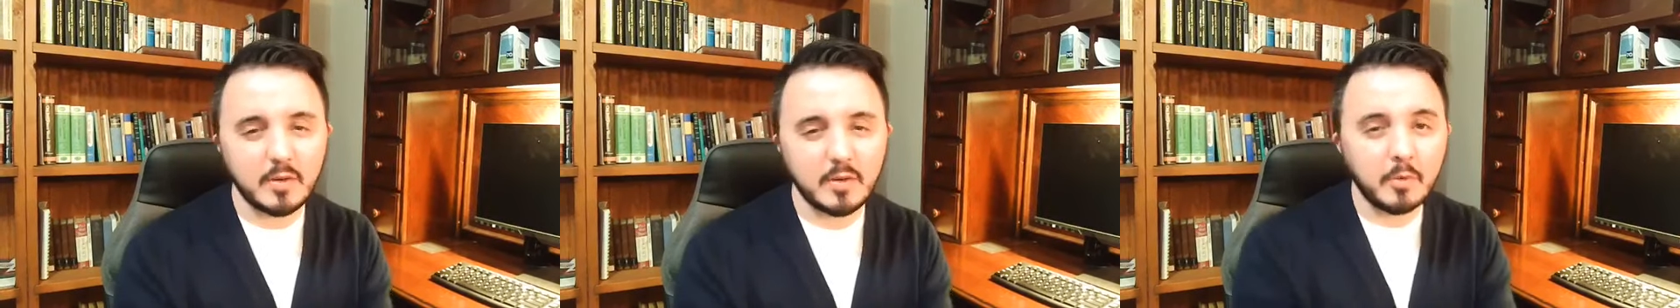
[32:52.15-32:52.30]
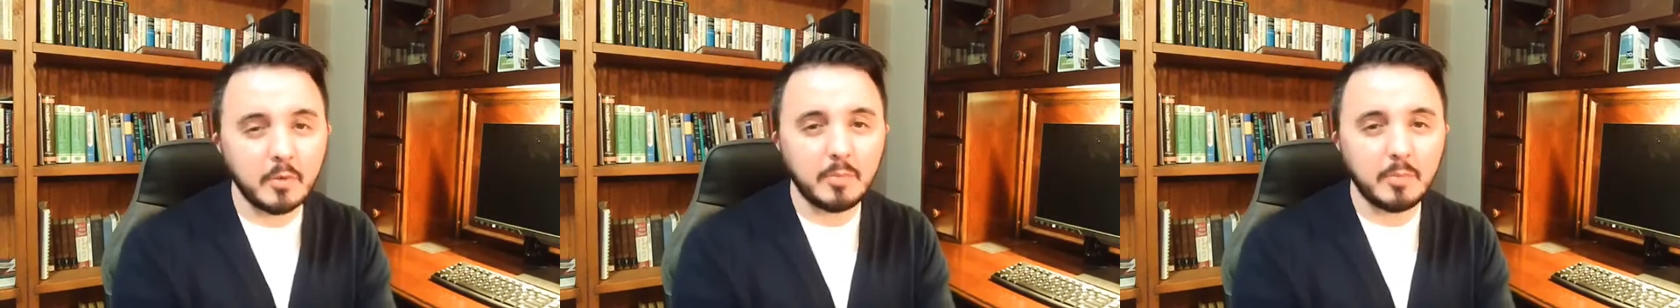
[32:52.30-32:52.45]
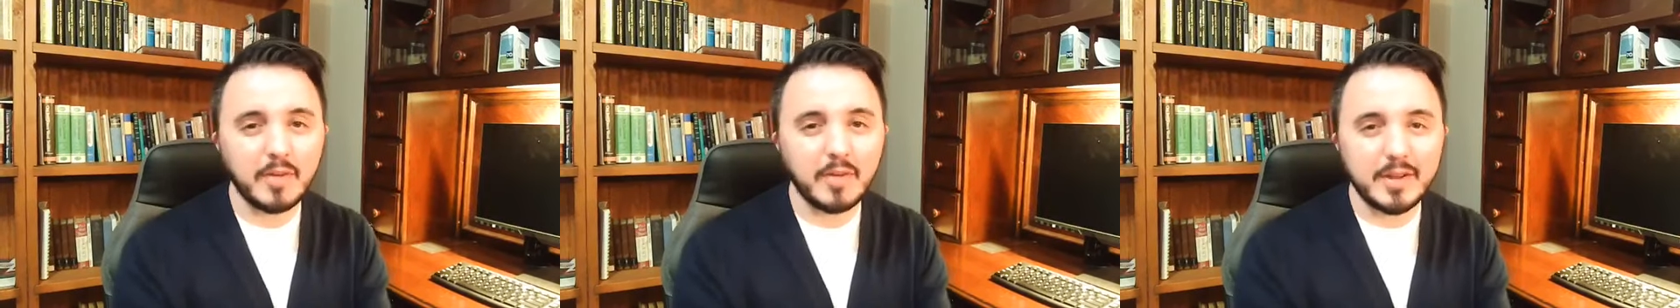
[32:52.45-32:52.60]
and
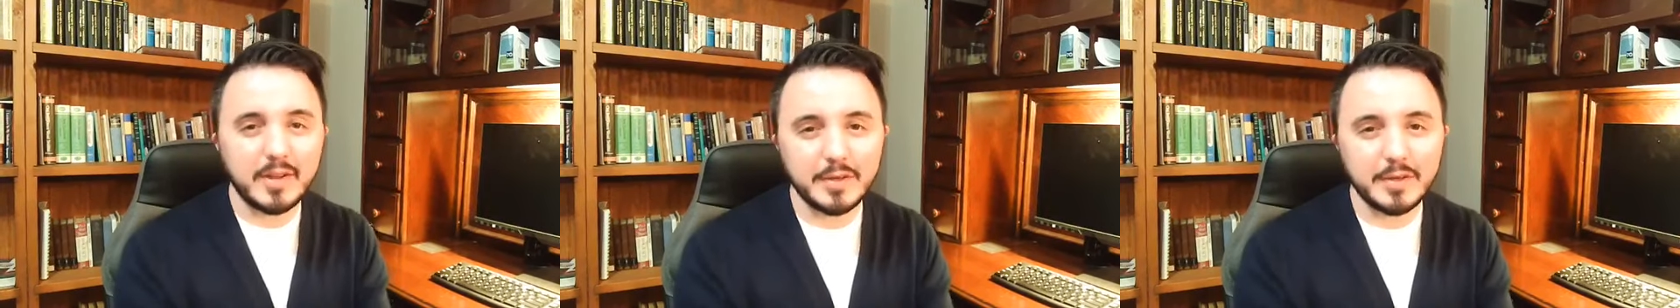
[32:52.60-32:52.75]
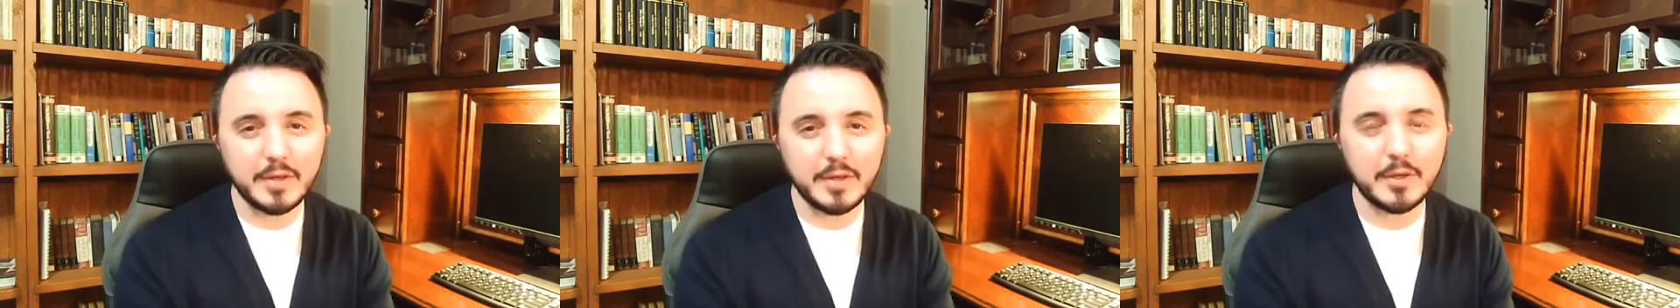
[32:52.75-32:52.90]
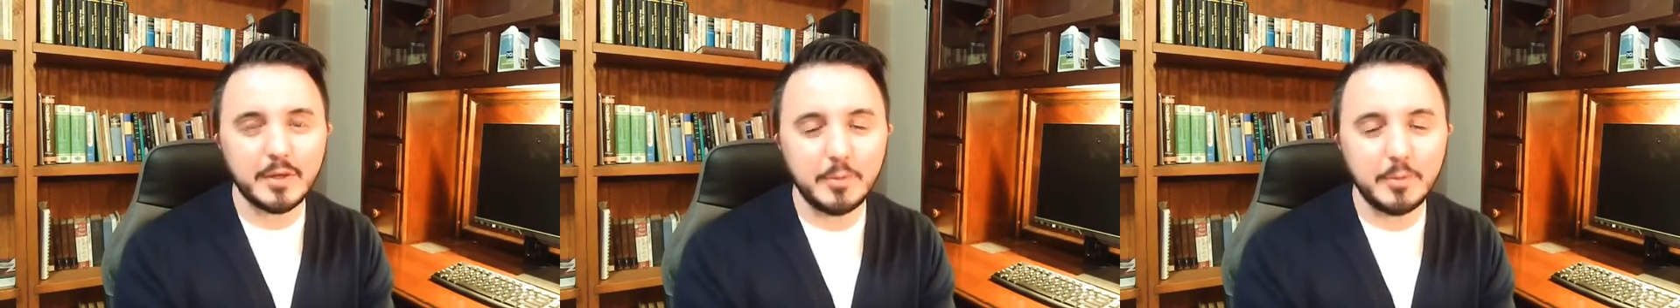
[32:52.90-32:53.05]
we're probably
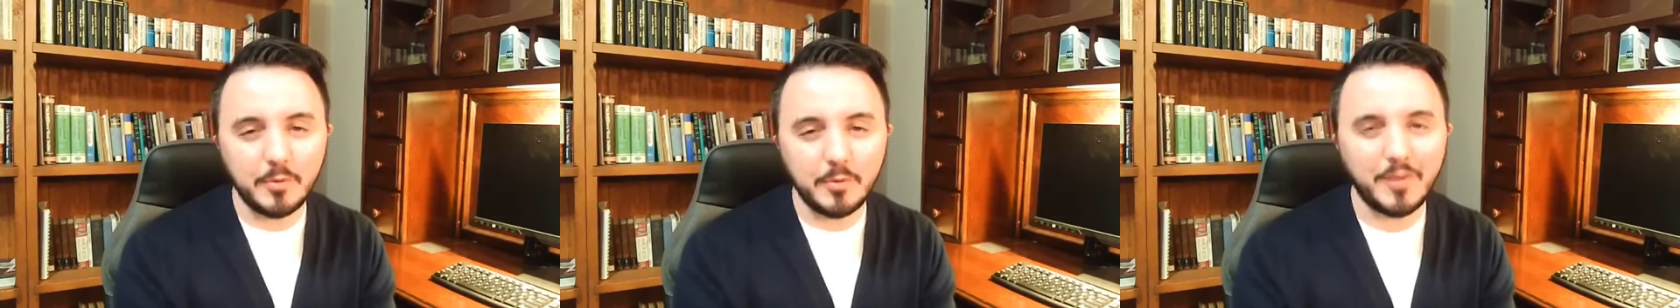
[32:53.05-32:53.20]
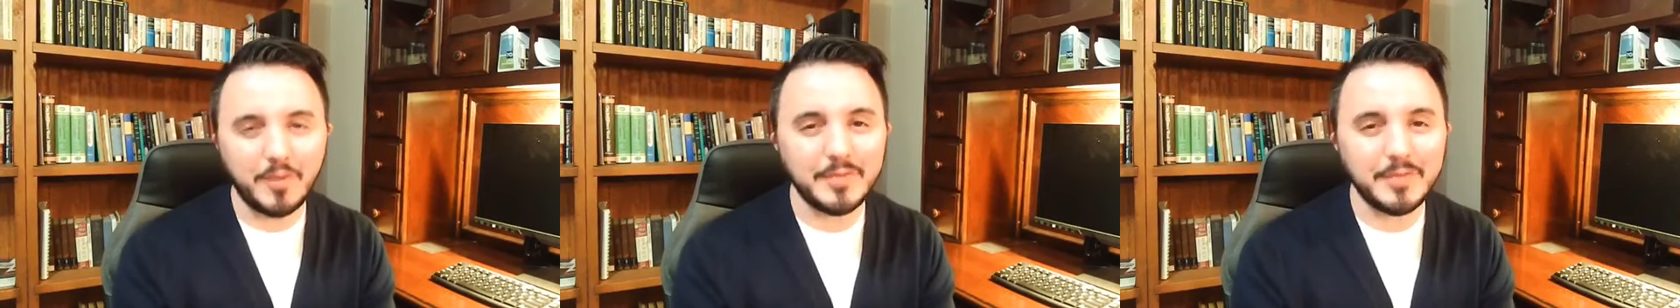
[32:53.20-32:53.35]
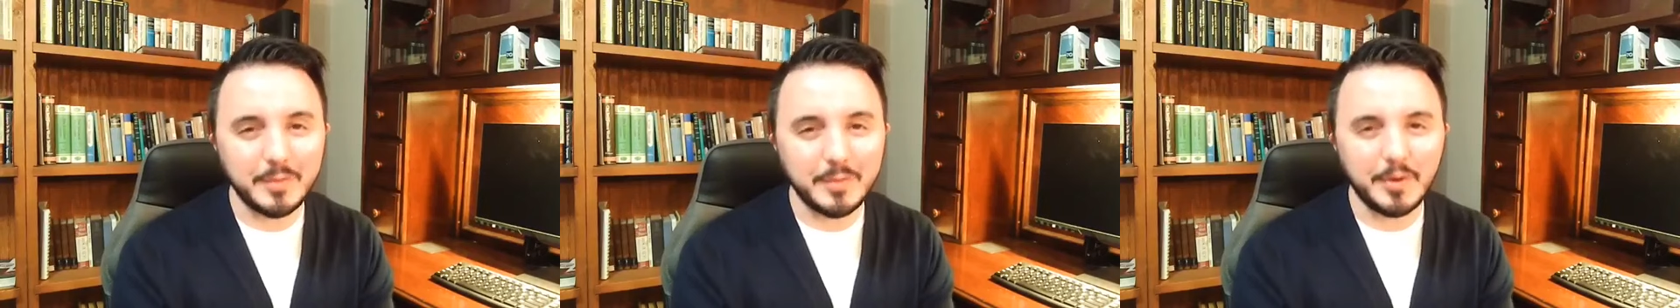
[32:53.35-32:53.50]
going to do
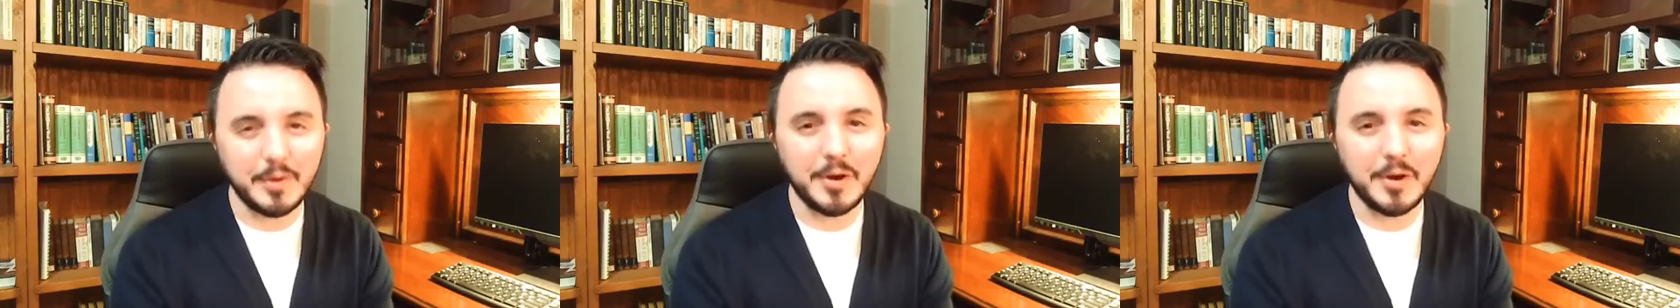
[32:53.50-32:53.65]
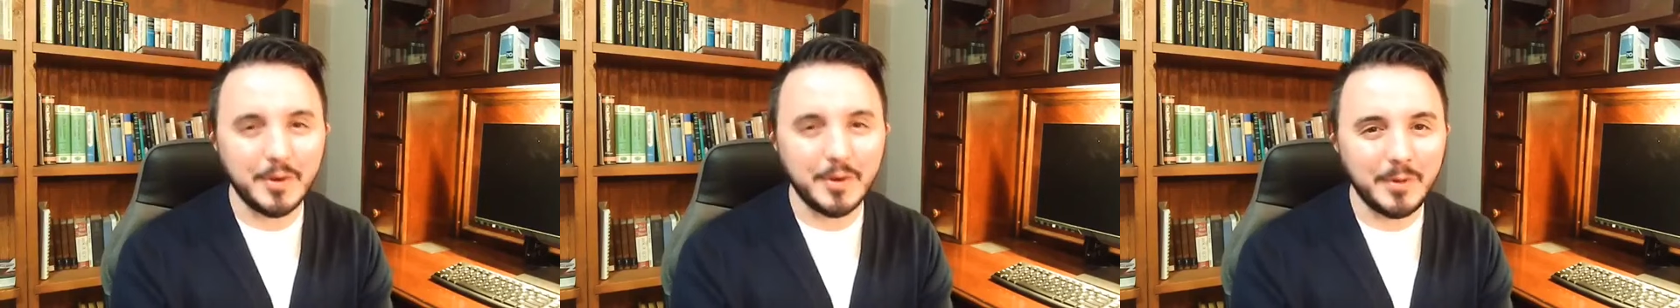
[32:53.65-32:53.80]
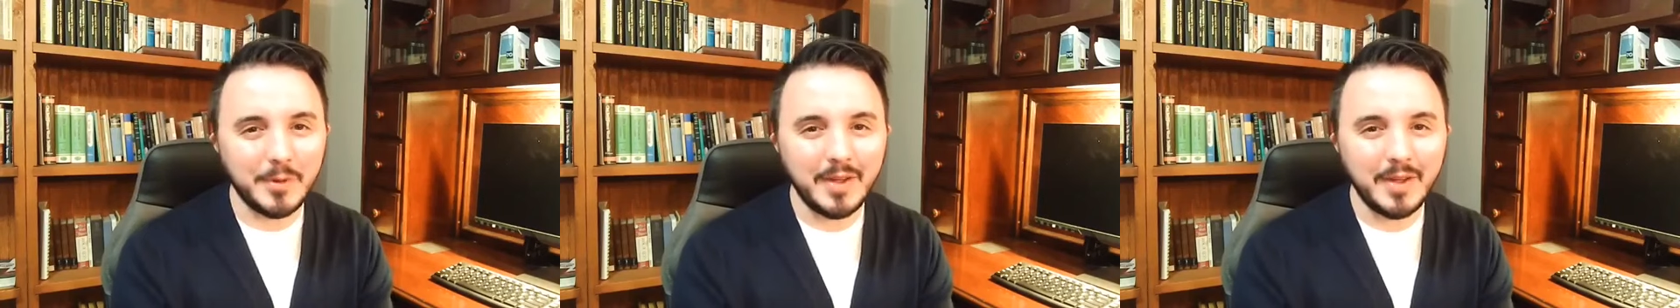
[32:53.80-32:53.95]
wrong
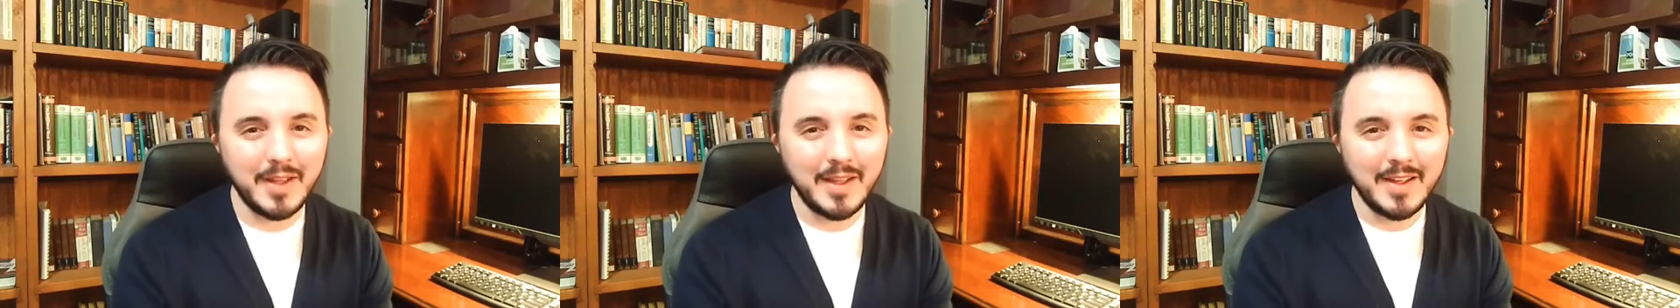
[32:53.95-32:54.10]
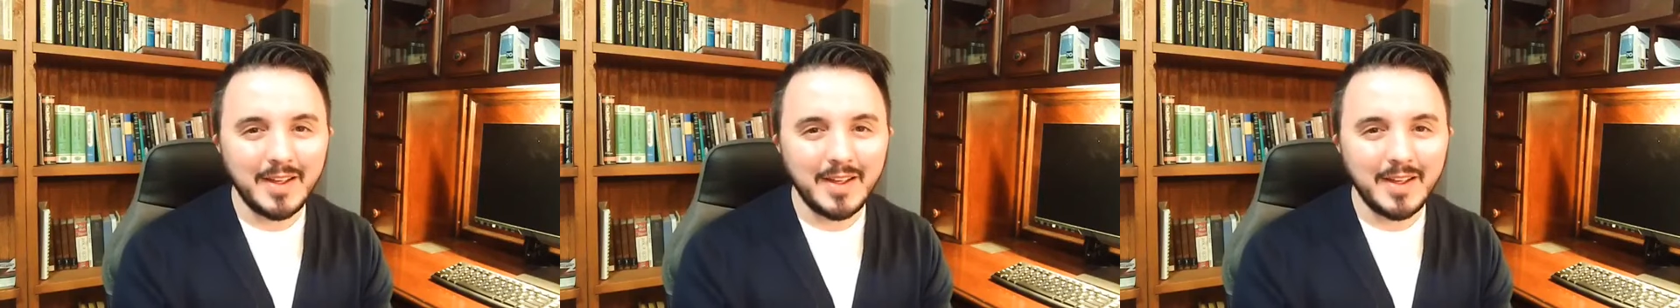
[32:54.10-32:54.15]
tomorrow.